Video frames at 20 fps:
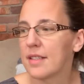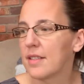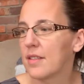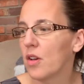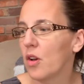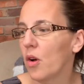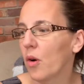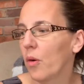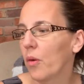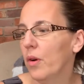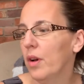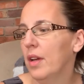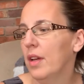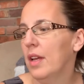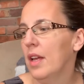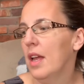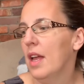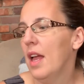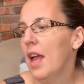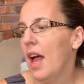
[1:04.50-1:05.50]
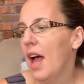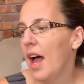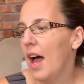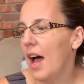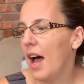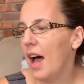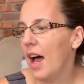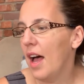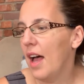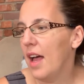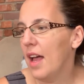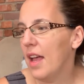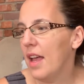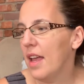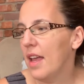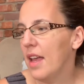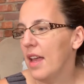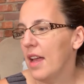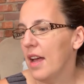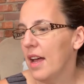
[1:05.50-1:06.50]
So
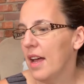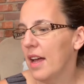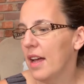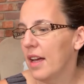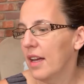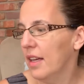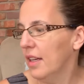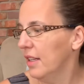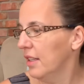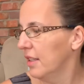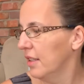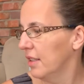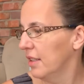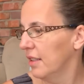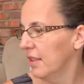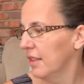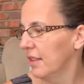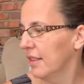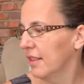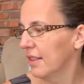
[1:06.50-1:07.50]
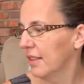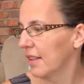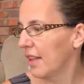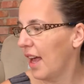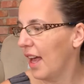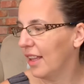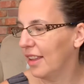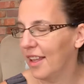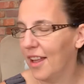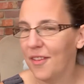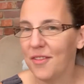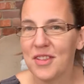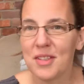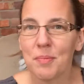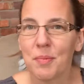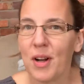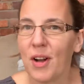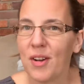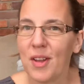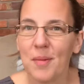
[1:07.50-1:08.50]
I love
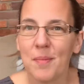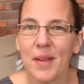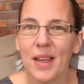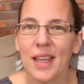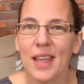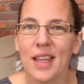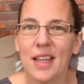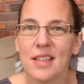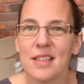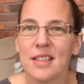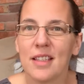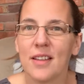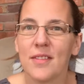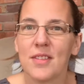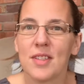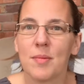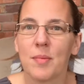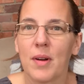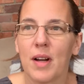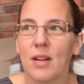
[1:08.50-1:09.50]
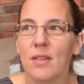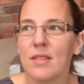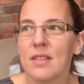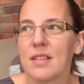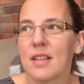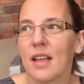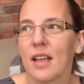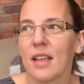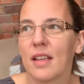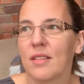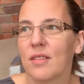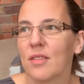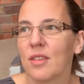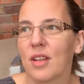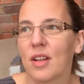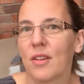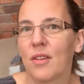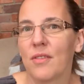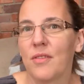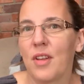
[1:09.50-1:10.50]
sprouting. My kids love sprouts.
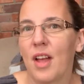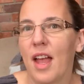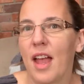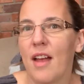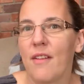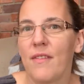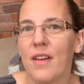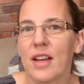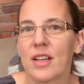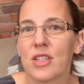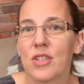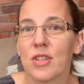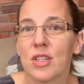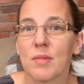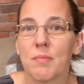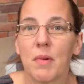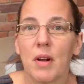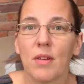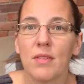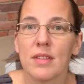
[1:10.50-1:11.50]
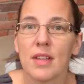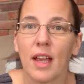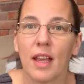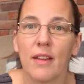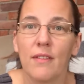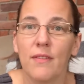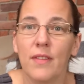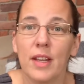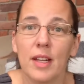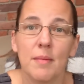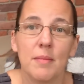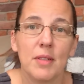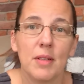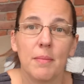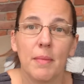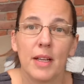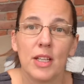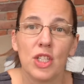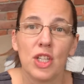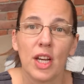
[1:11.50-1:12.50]
If I have extra sprouts, I can feed them to
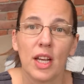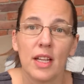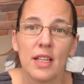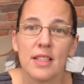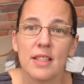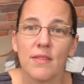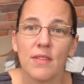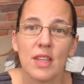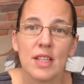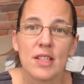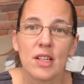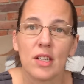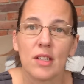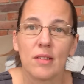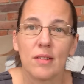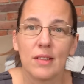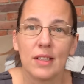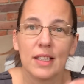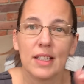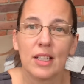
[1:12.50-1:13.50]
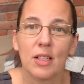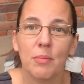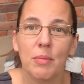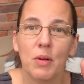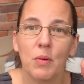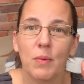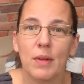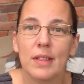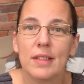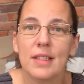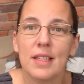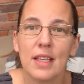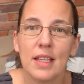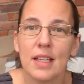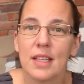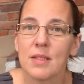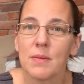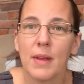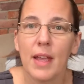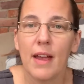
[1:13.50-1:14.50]
my chickens if they start going a little bit wilty
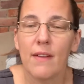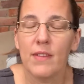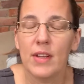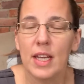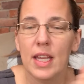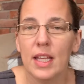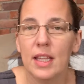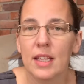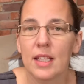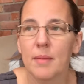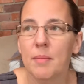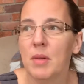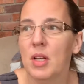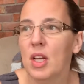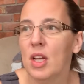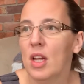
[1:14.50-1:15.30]
because we haven't eaten them.